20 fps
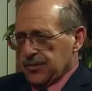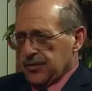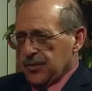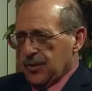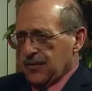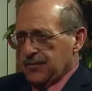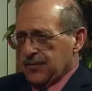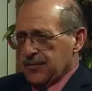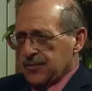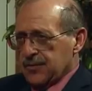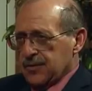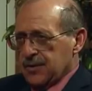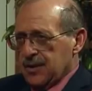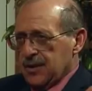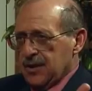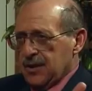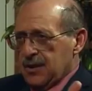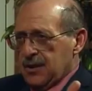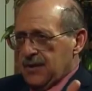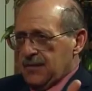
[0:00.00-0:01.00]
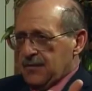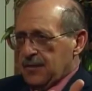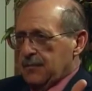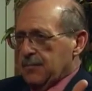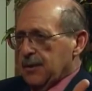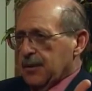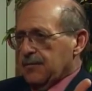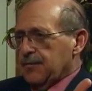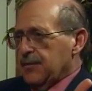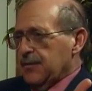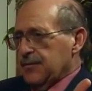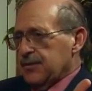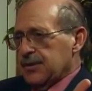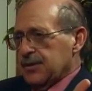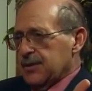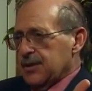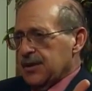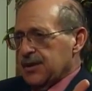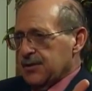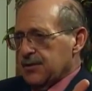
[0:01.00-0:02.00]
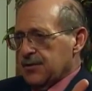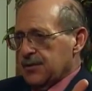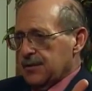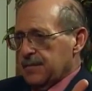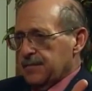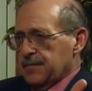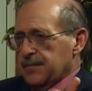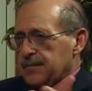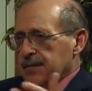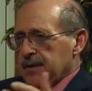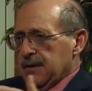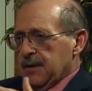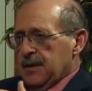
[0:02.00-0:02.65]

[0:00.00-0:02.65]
in his office for $1.50 a test strip.